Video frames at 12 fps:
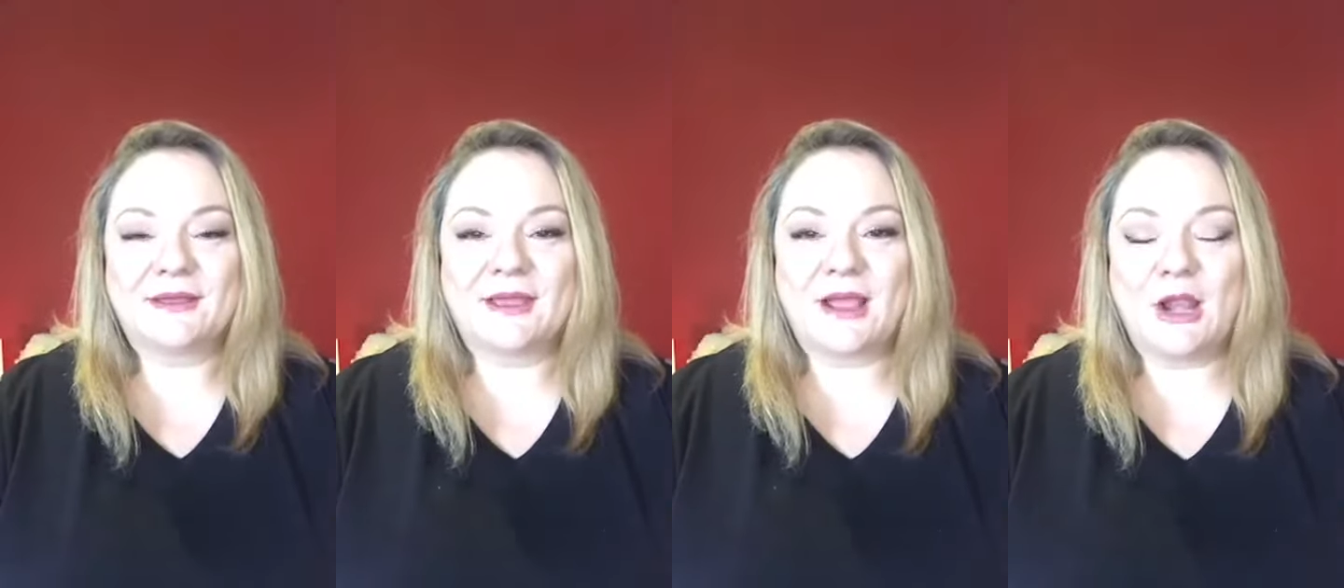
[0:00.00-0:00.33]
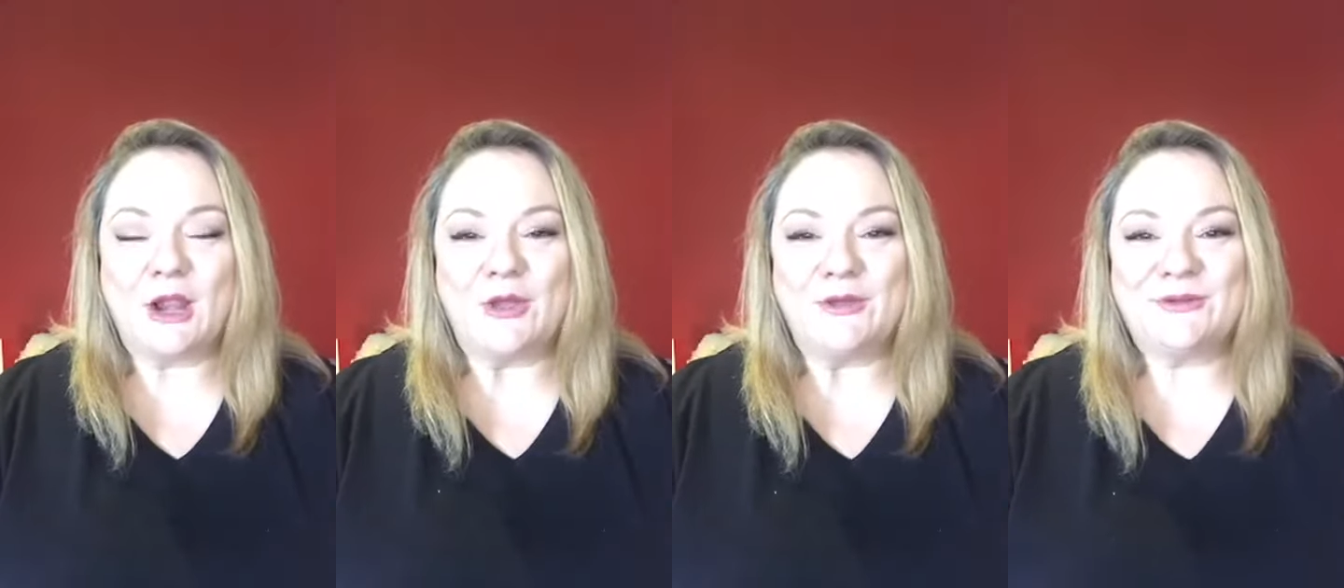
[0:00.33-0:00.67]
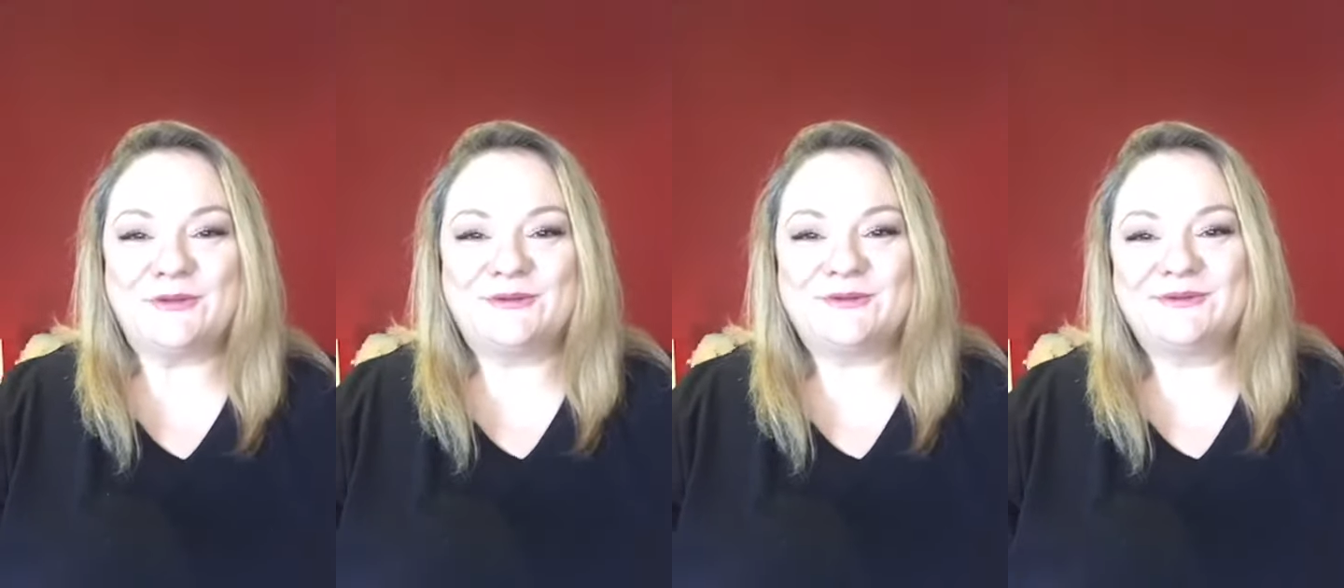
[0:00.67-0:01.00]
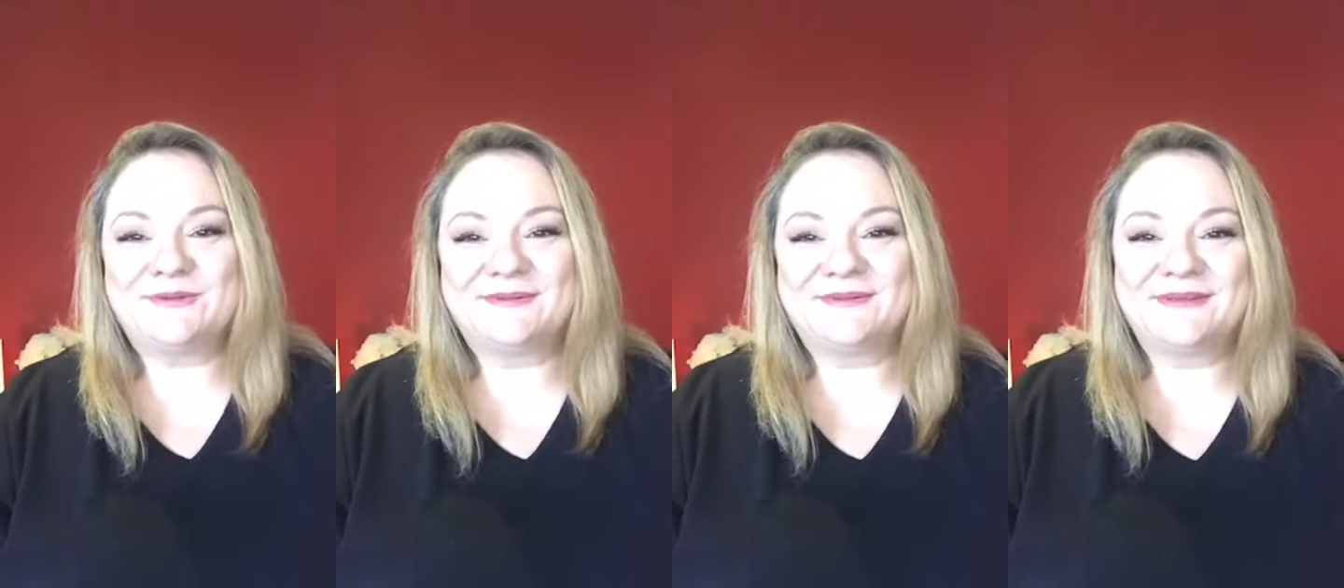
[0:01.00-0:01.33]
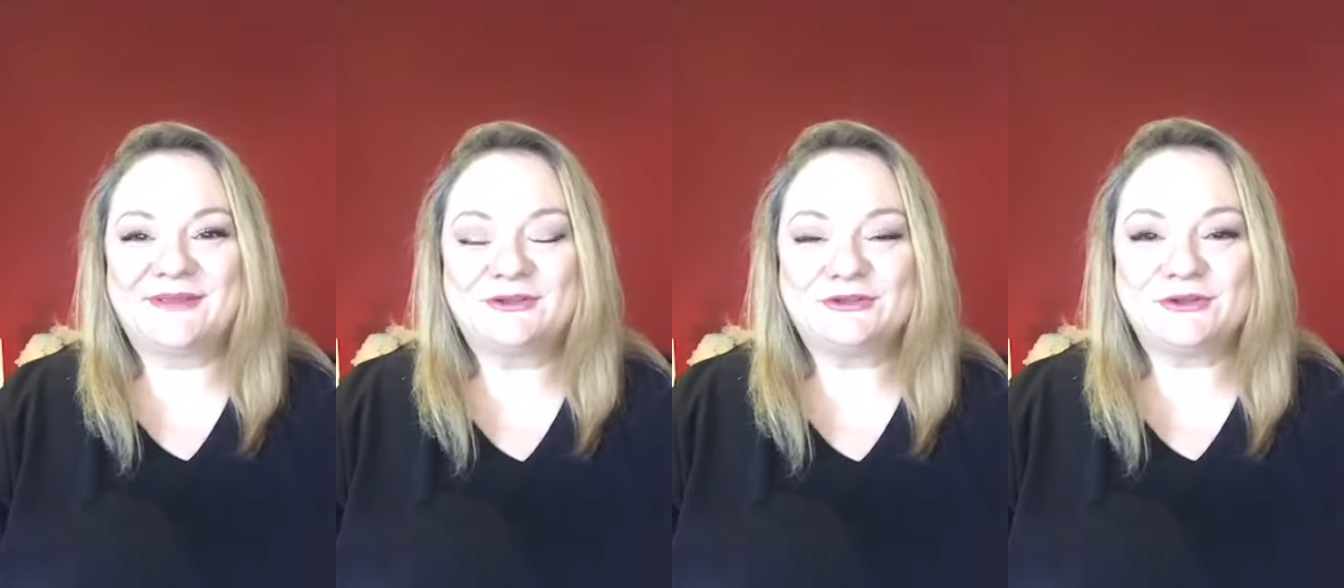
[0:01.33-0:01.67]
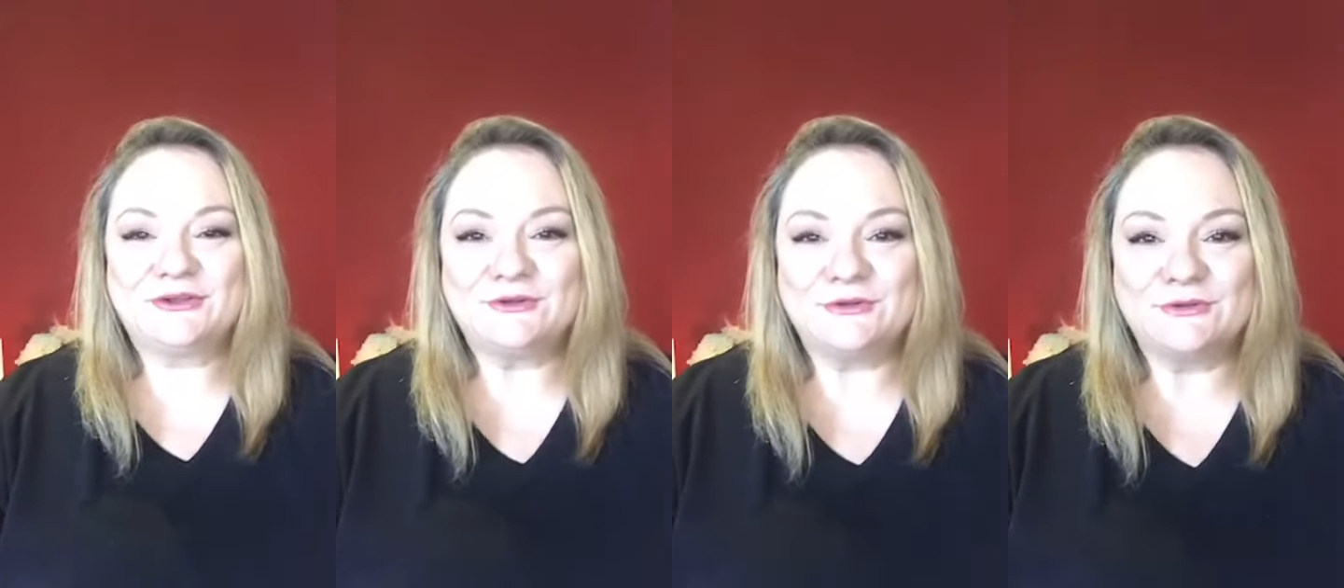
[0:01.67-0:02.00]
Hello. Do
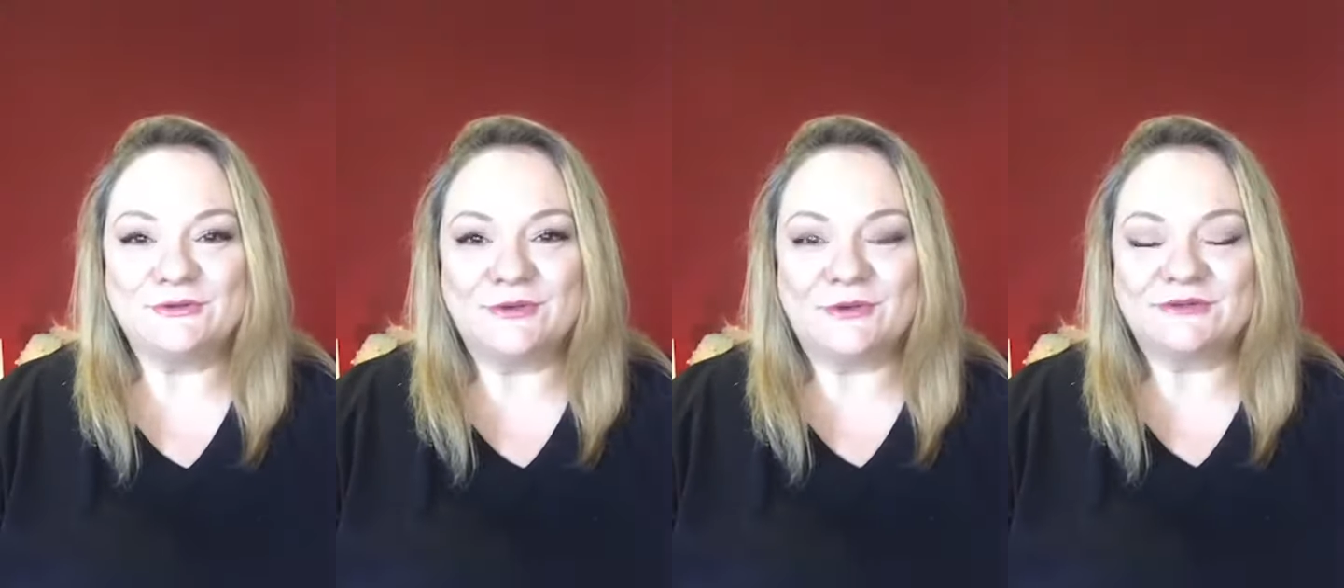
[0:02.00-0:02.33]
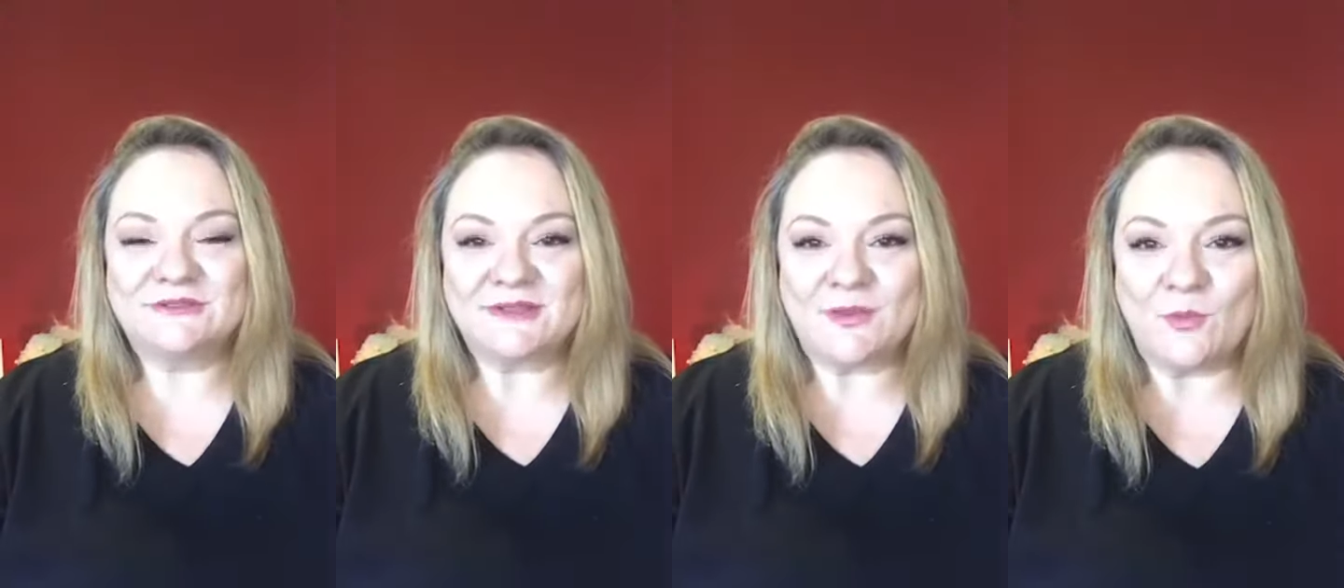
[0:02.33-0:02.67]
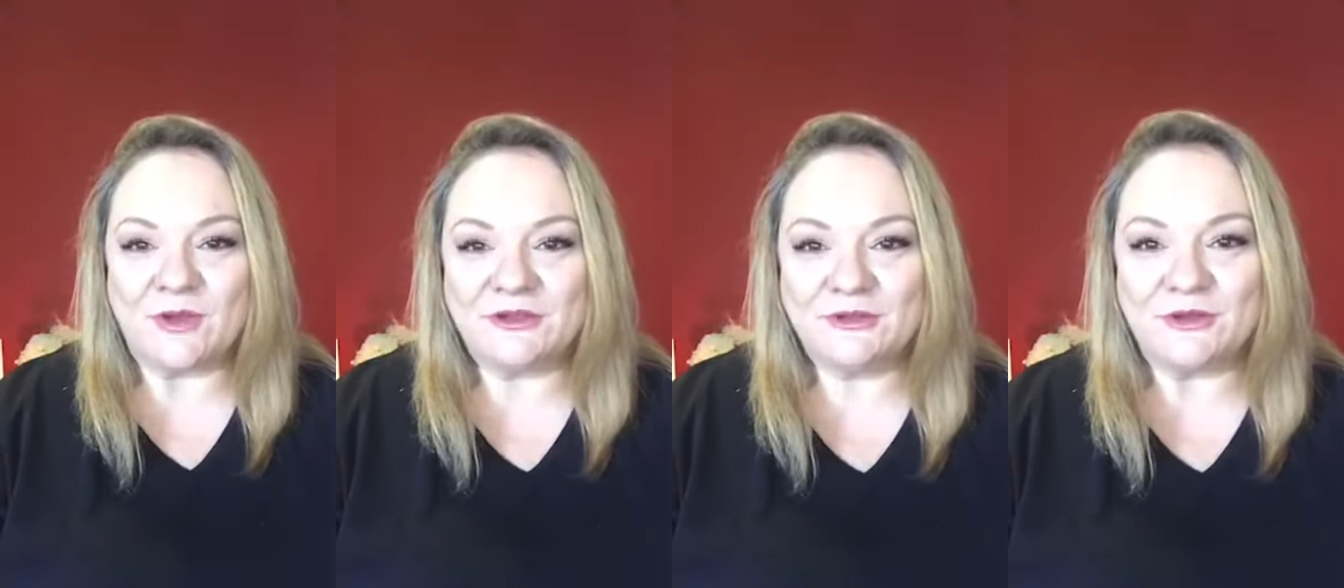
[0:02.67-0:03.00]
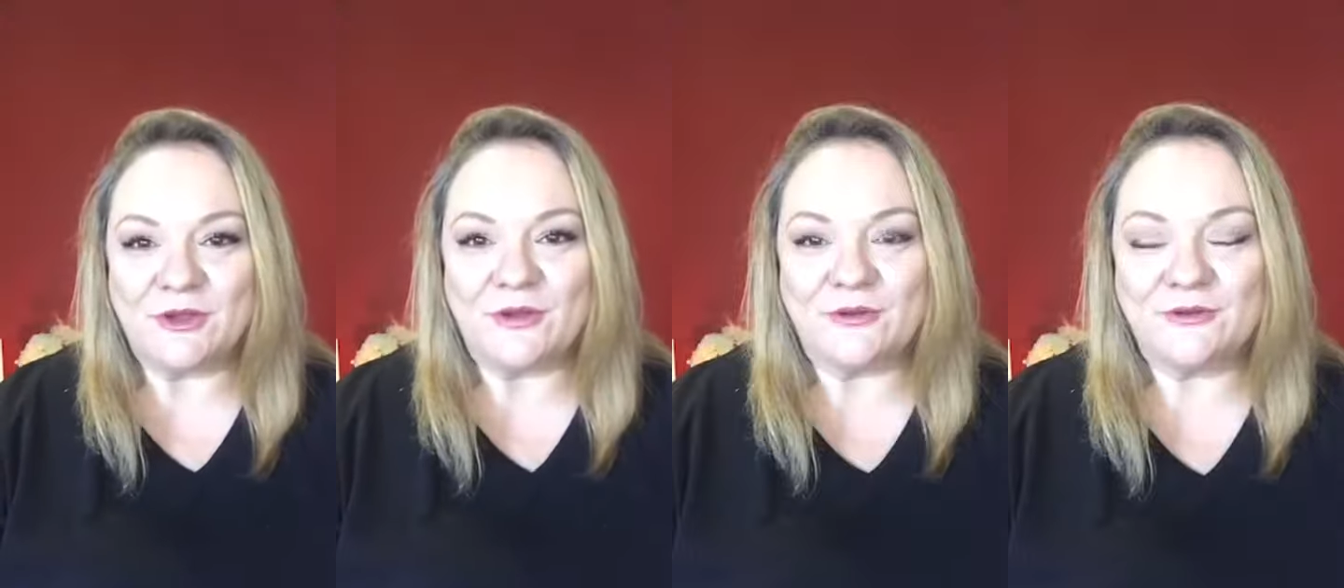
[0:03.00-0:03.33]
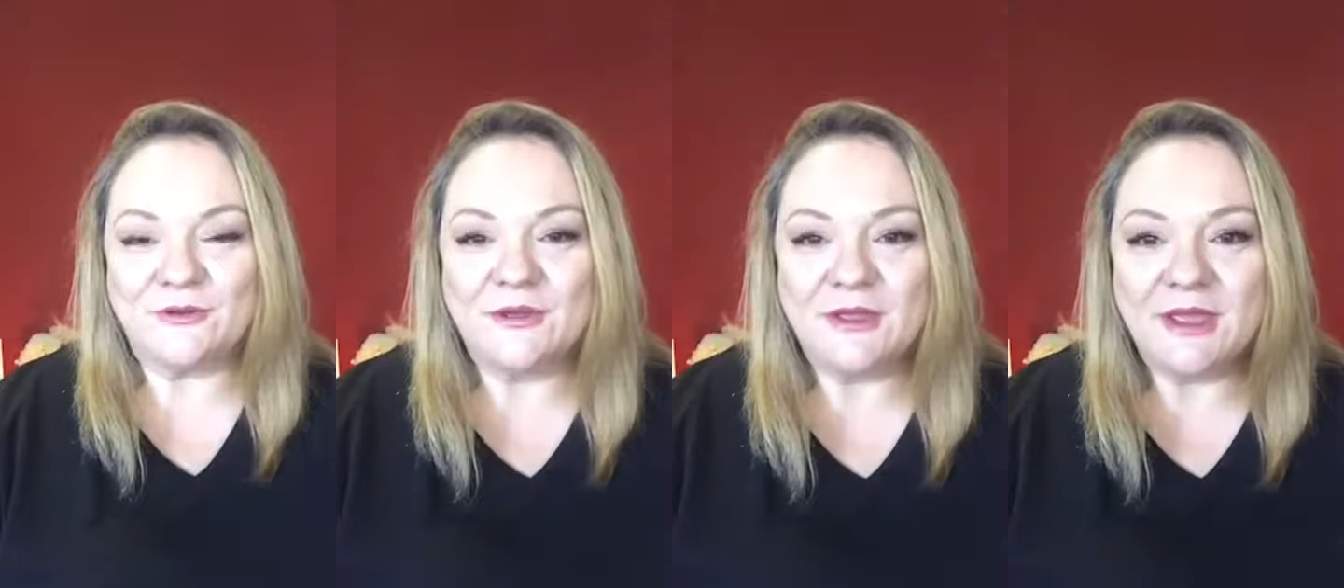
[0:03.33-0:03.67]
you or someone you know